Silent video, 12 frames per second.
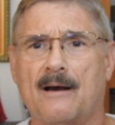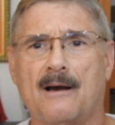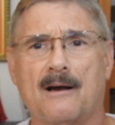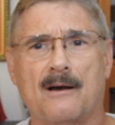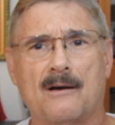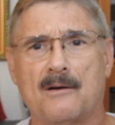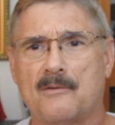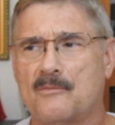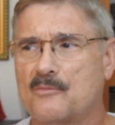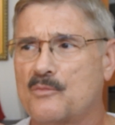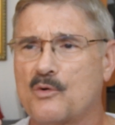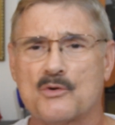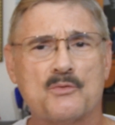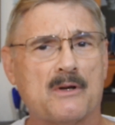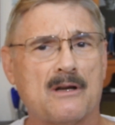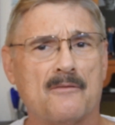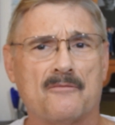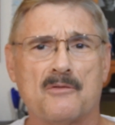Of course, we
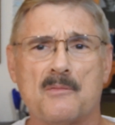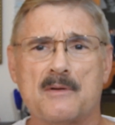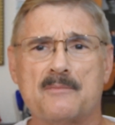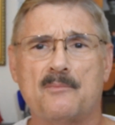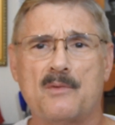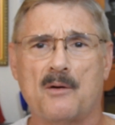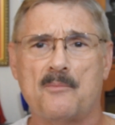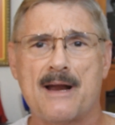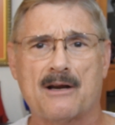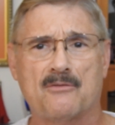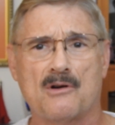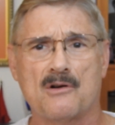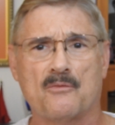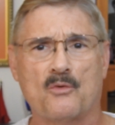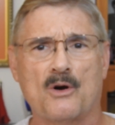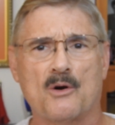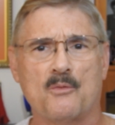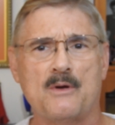come from a background of
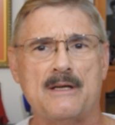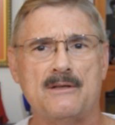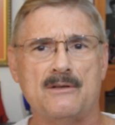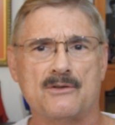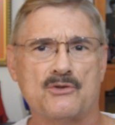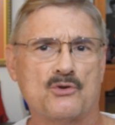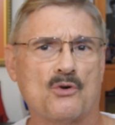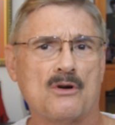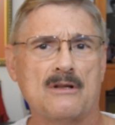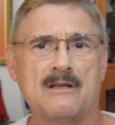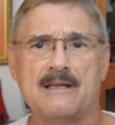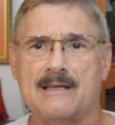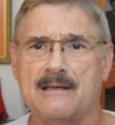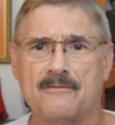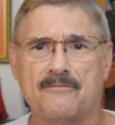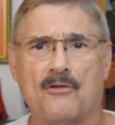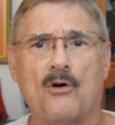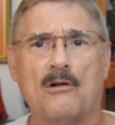where we enjoyed the
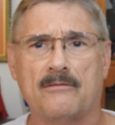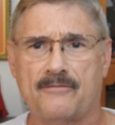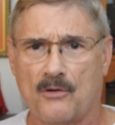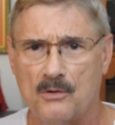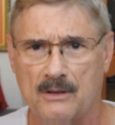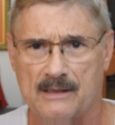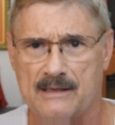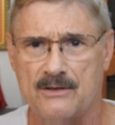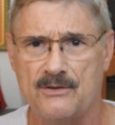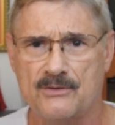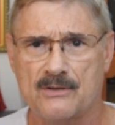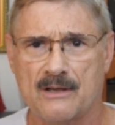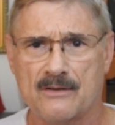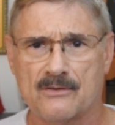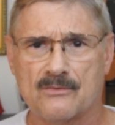fall foliage,